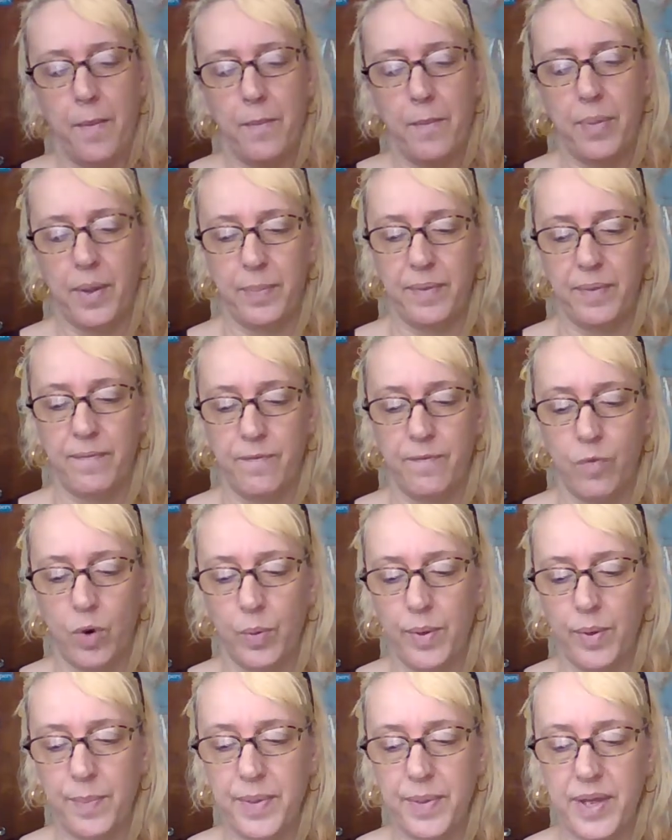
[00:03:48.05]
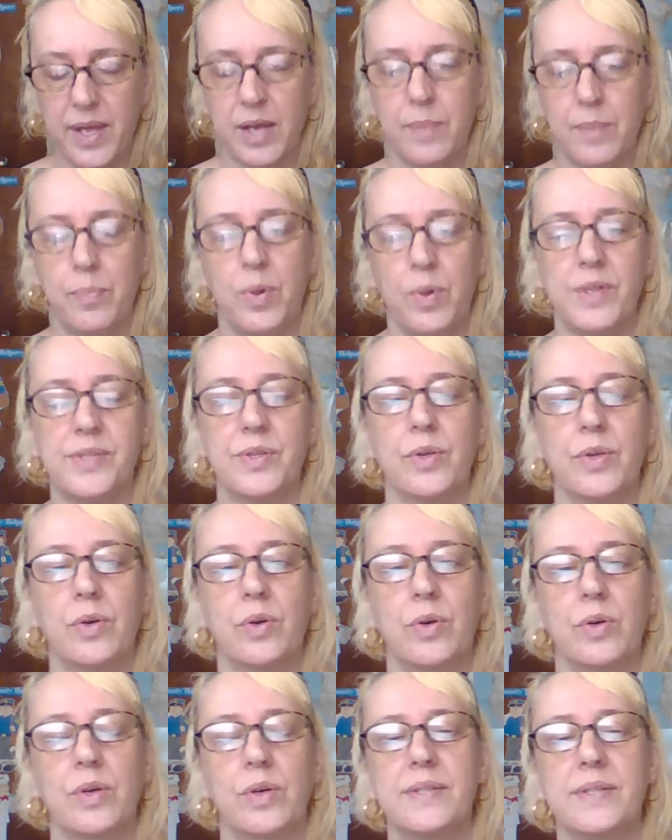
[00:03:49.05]
But before we begin, boys and
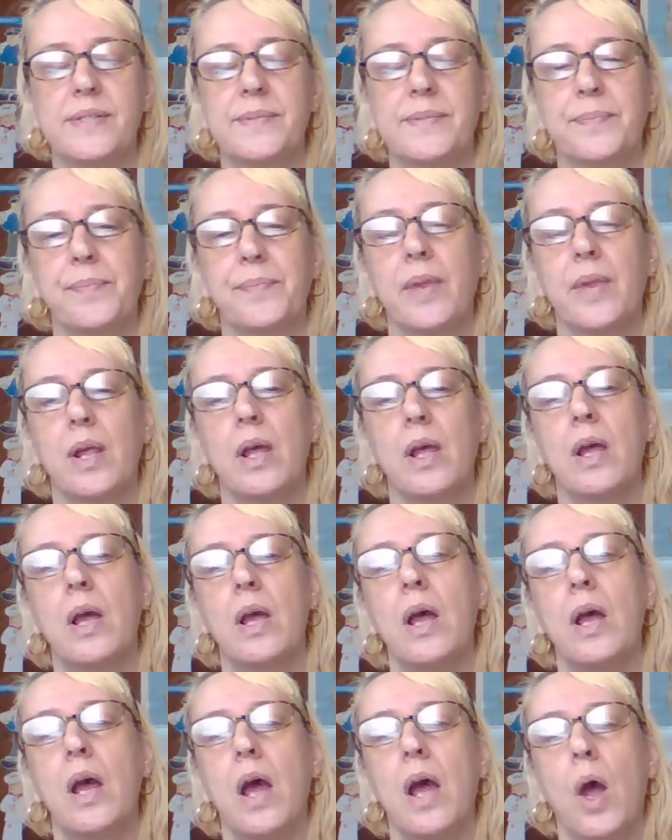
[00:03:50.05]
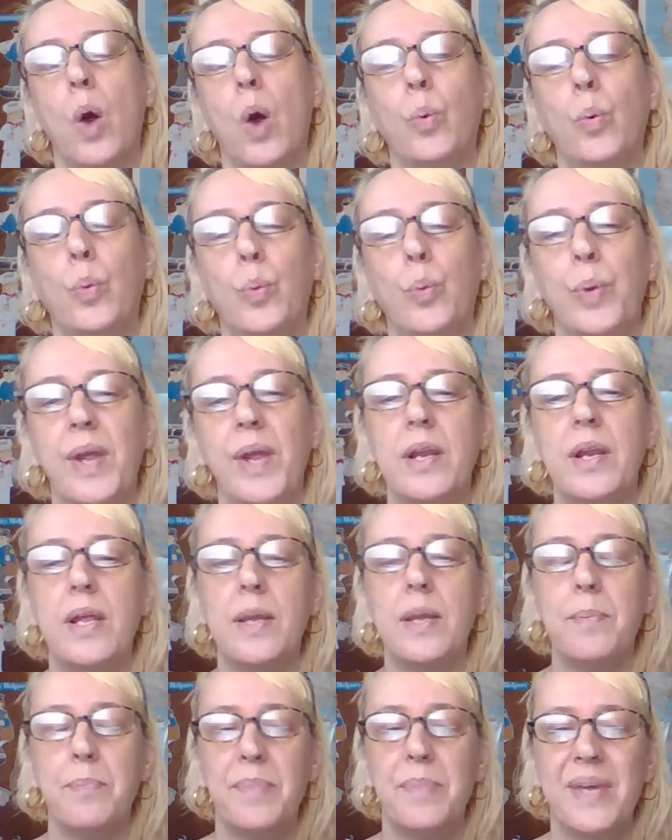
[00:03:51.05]
girls,
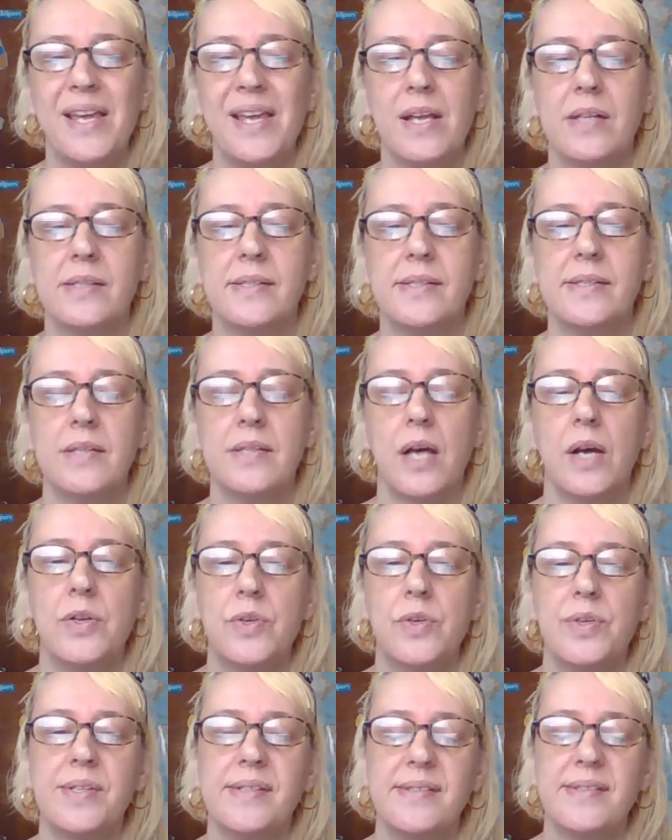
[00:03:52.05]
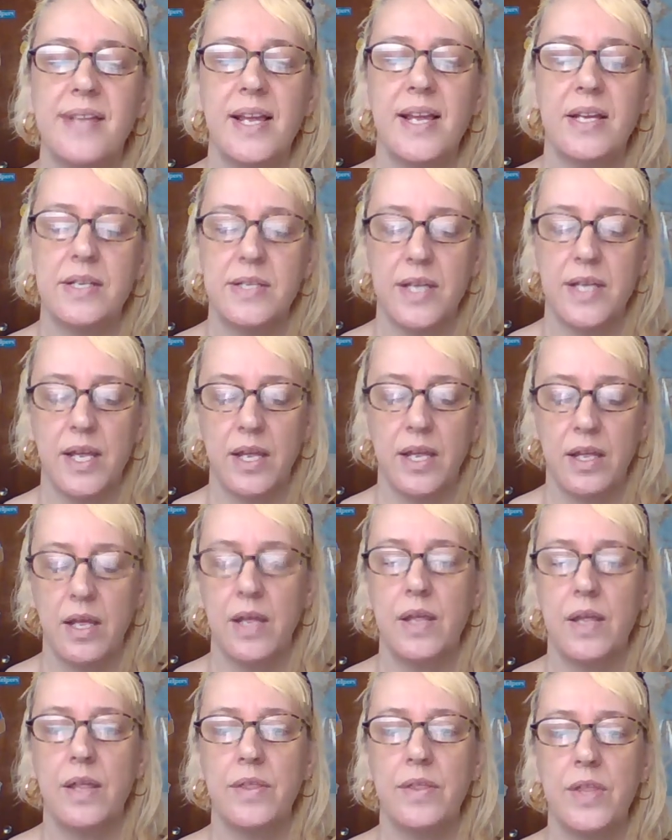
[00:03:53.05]
reading means understanding
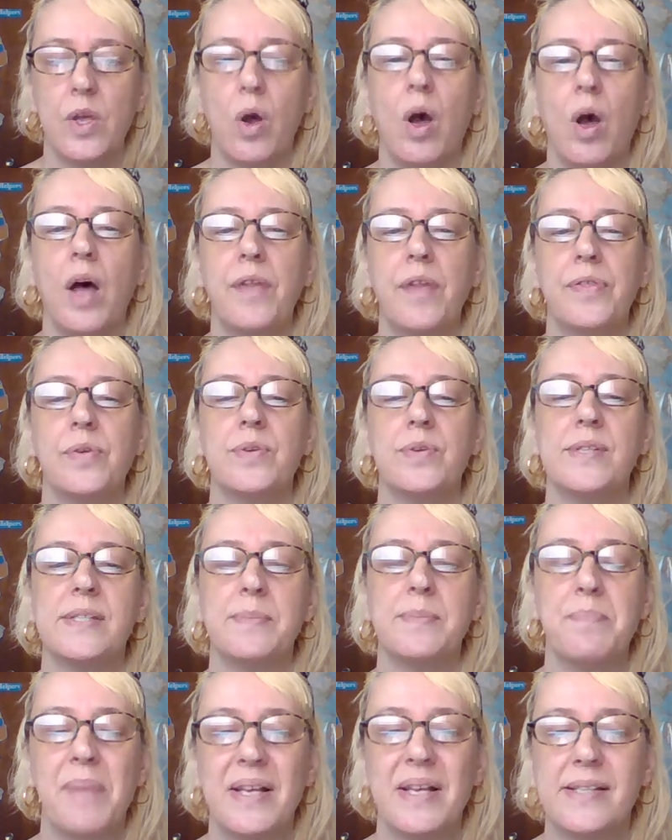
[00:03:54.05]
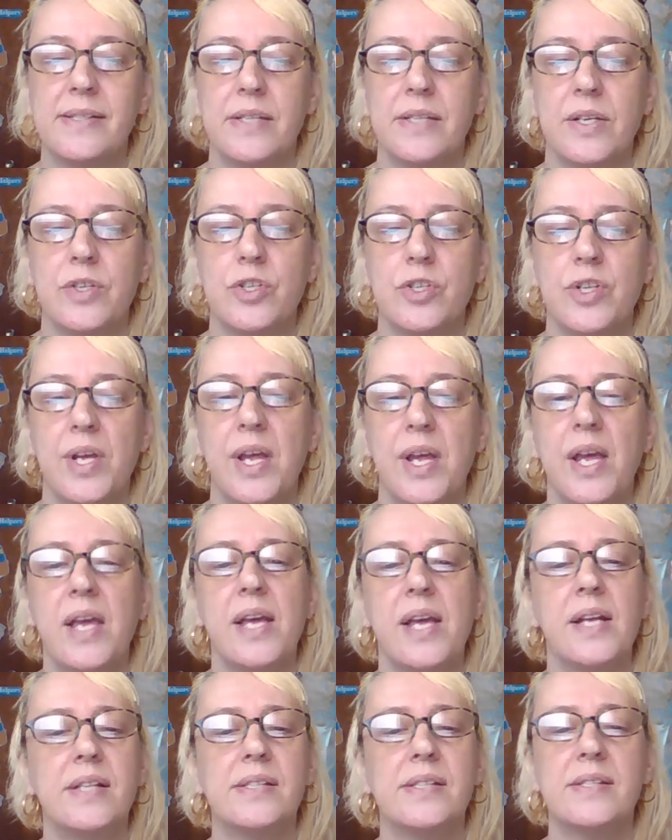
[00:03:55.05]
the author's message.
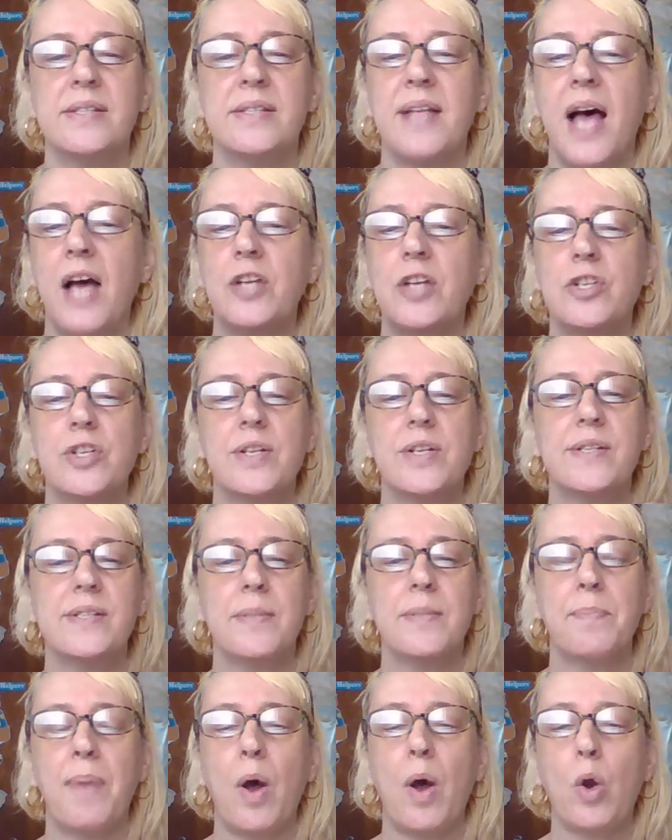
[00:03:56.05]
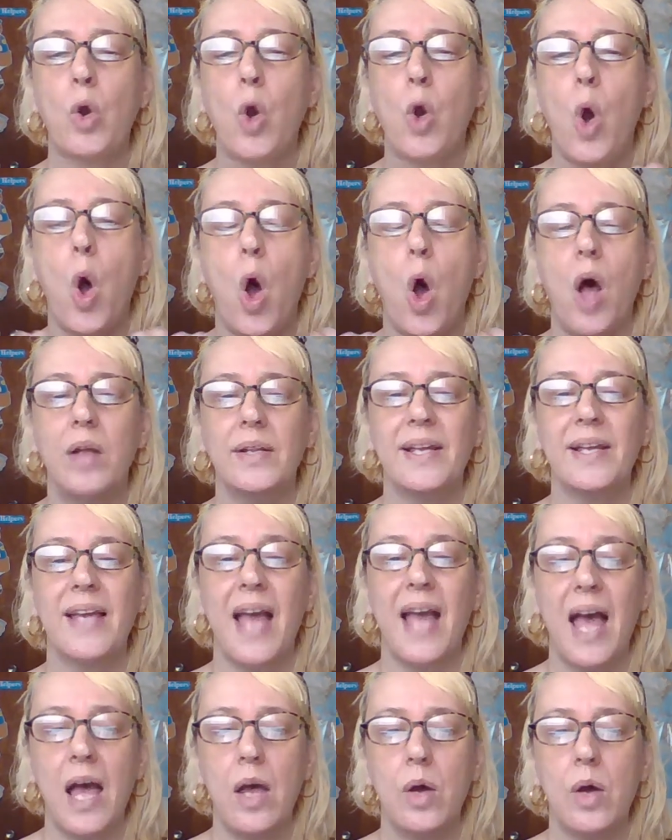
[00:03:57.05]
It's not just about
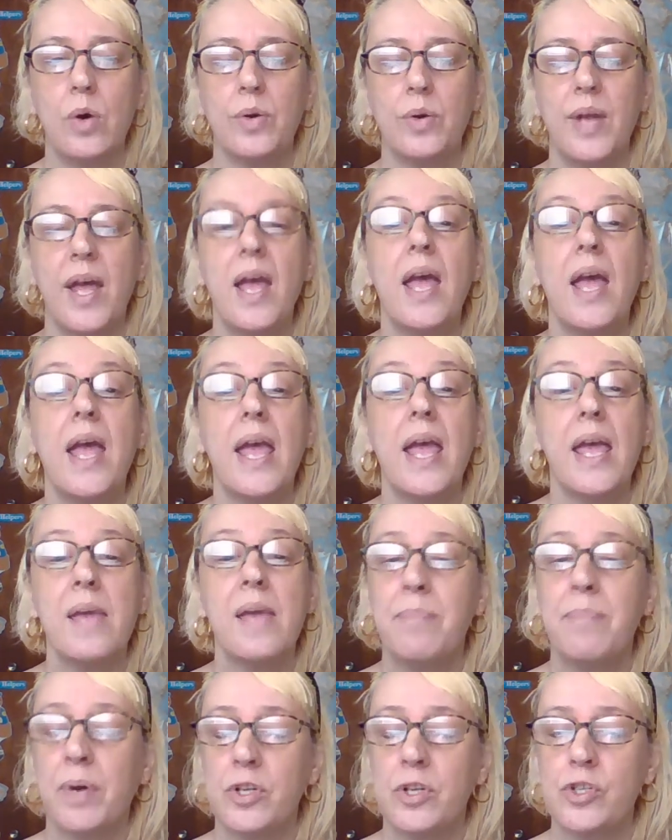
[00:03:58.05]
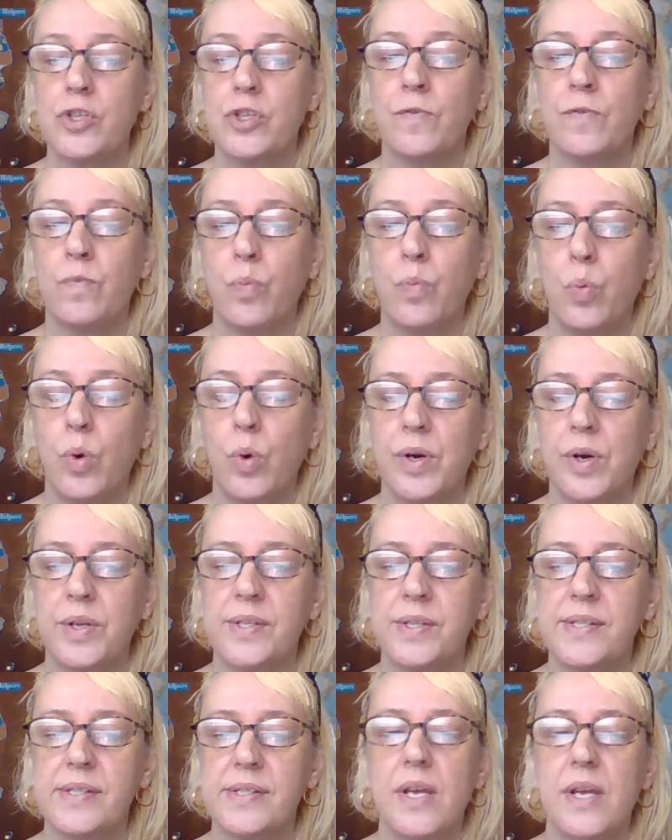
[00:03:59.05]
calling out a bunch of
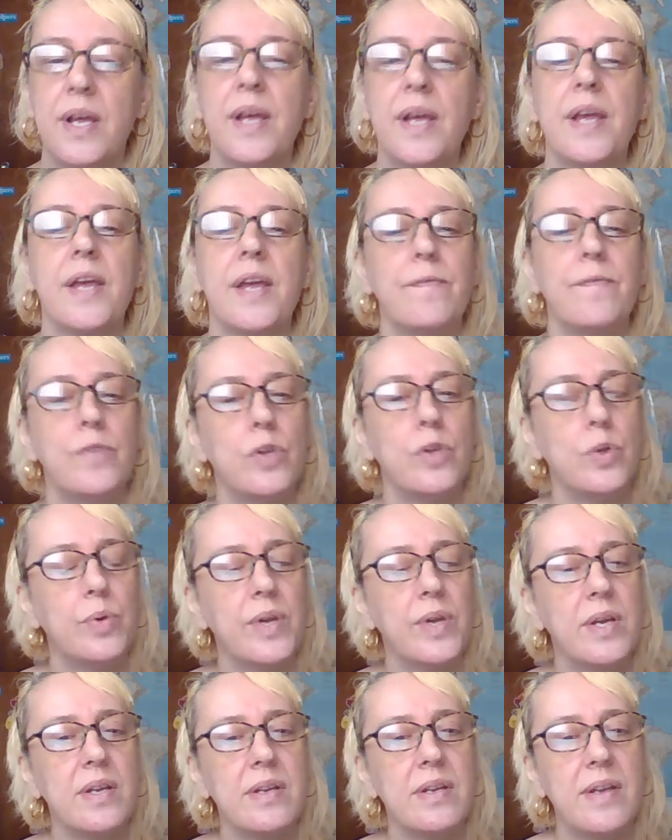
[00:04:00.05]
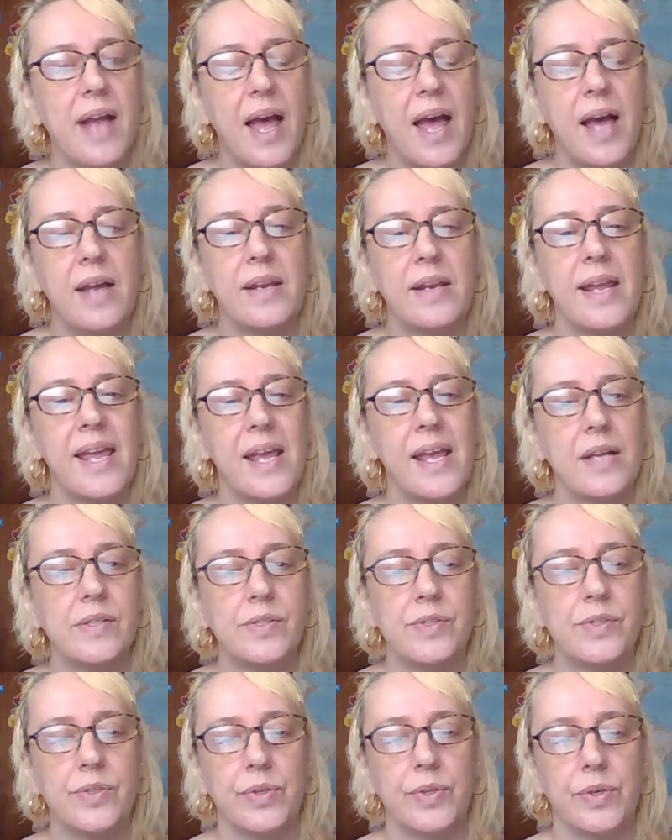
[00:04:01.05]
words. If you cannot
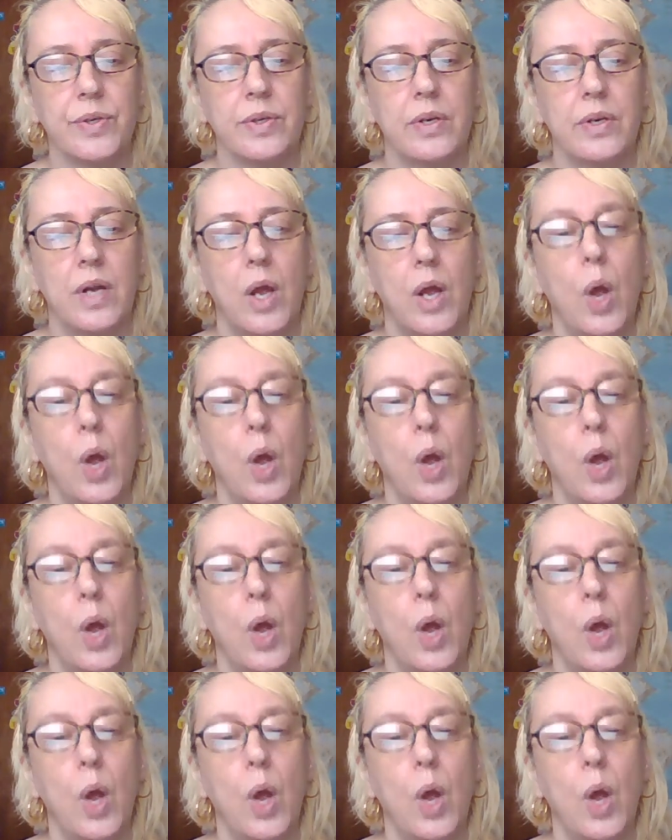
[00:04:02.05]
answer